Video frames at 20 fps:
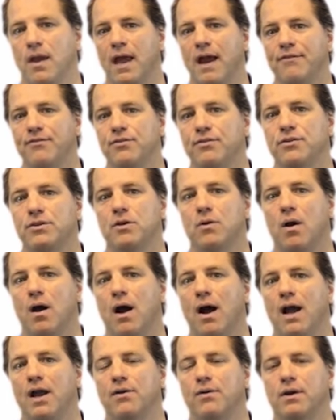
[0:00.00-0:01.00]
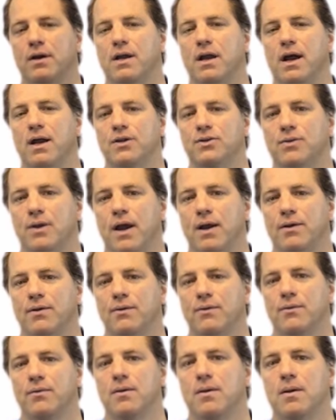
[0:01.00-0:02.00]
After you hire a
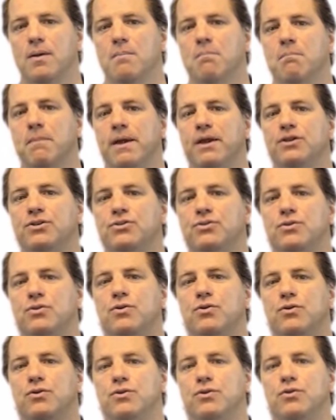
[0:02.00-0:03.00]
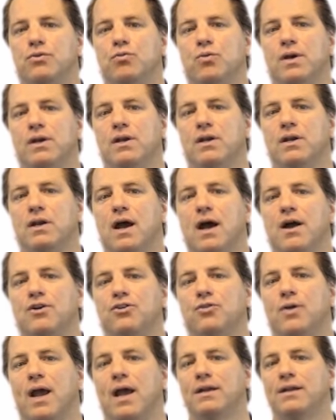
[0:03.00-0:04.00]
contractor, make sure your written
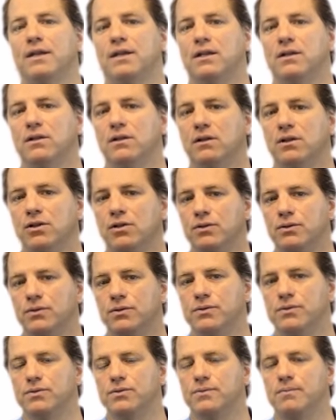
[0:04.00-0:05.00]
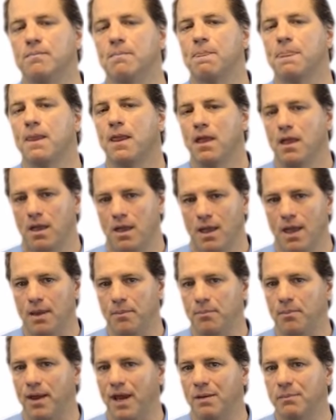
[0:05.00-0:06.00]
contract includes
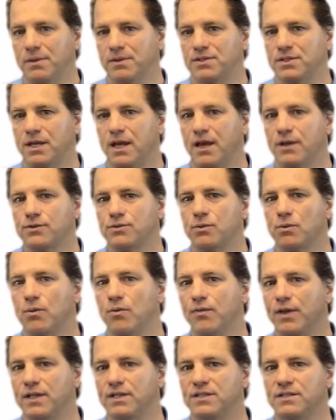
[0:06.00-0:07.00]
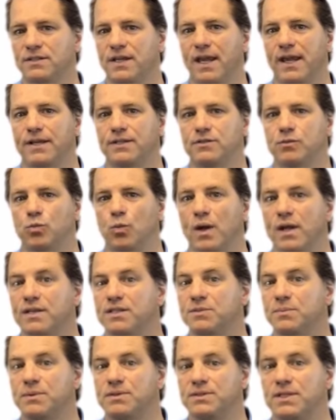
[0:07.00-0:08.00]
a payment schedule that states
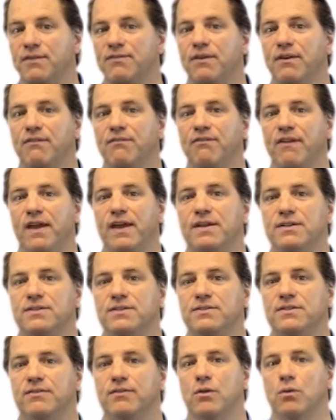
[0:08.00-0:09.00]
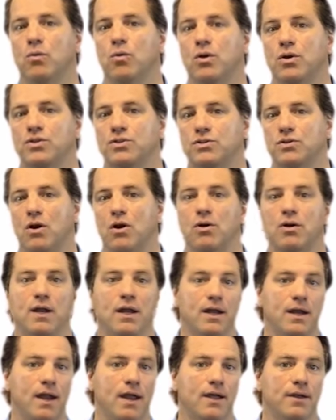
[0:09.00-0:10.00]
when specific phases of the work
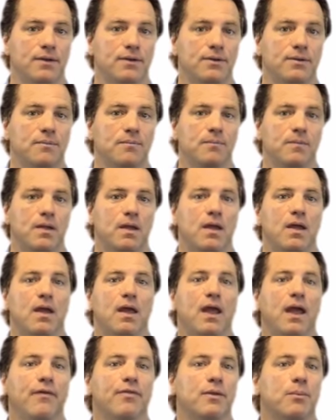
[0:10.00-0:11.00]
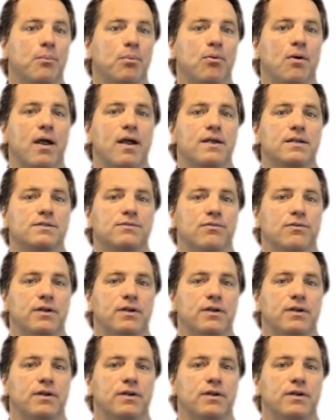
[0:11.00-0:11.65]
start and end, and the price